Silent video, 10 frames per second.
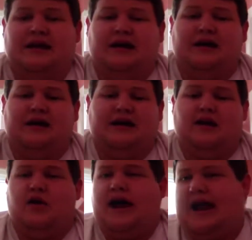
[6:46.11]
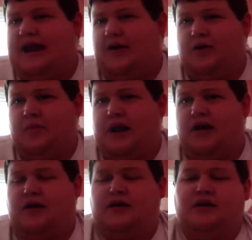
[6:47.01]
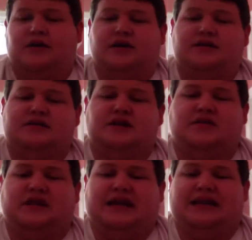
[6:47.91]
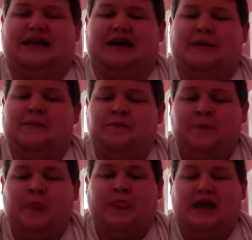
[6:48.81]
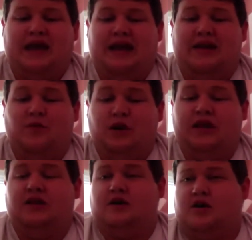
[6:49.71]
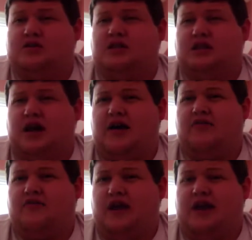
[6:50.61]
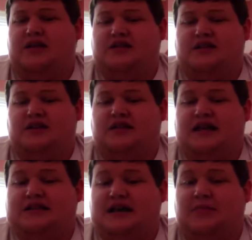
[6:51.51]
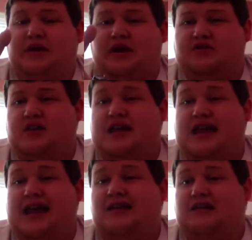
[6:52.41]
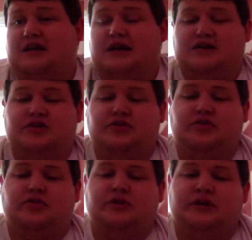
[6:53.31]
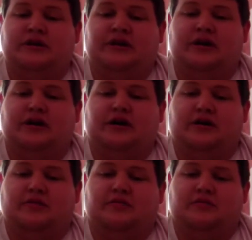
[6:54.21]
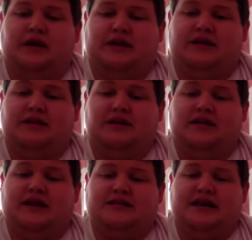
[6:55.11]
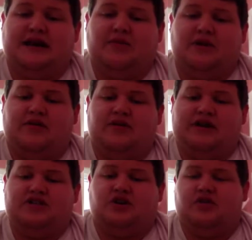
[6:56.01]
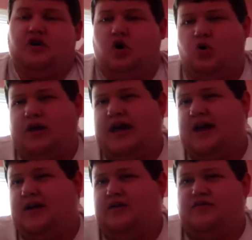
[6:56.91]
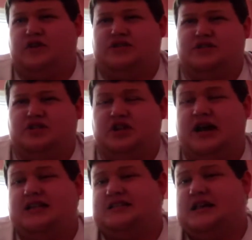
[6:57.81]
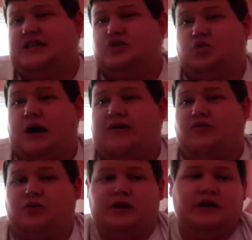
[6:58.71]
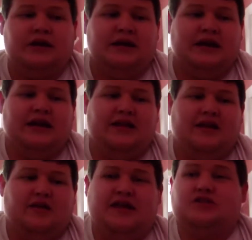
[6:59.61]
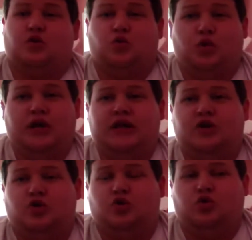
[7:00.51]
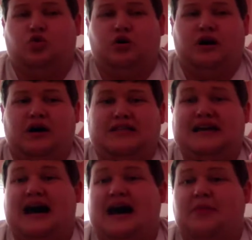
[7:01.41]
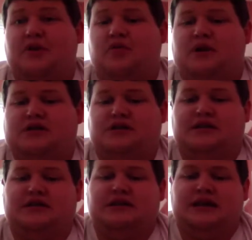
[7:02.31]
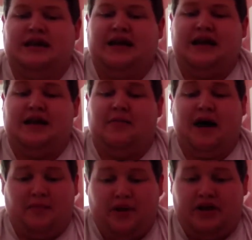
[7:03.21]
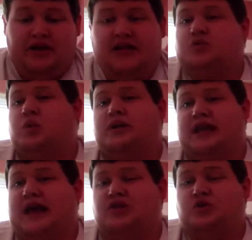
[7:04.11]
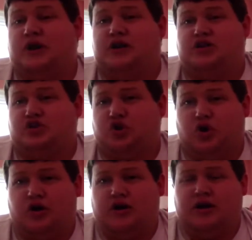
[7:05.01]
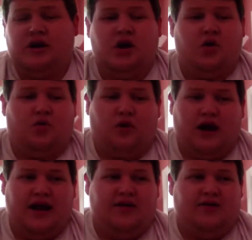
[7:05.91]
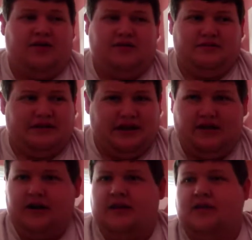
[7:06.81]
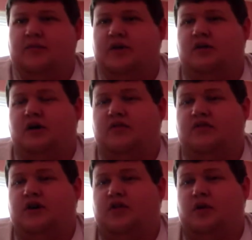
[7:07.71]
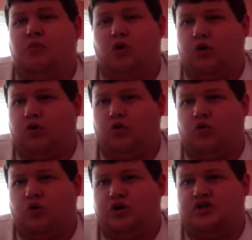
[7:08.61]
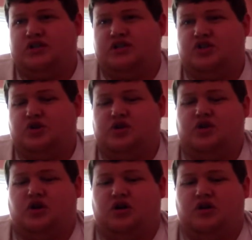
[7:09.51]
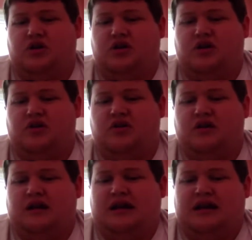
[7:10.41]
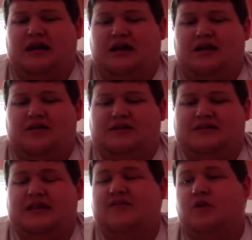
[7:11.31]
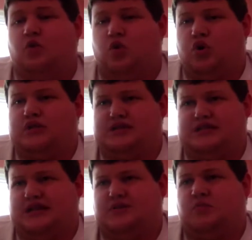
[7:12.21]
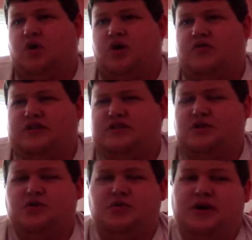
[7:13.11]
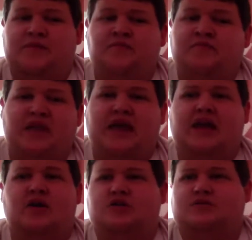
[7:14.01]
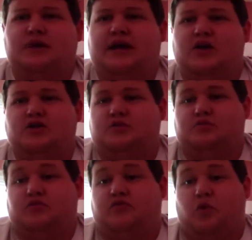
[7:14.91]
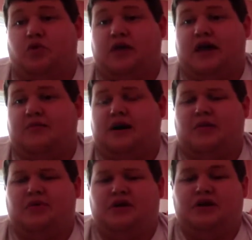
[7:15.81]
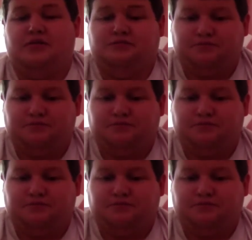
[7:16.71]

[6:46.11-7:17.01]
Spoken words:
Hating on America and stuff like that. And he really lost a lot of fans during that time, but he also gained a lot too during that time whenever he started the whole Canada versus United States rivalry. That's a really cool time in wrestling, and in my opinion, that's when the Attitude Era started, right during the middle of the border wars, as you could call it. The TV wars is part of it too, but it goes before that, in my opinion.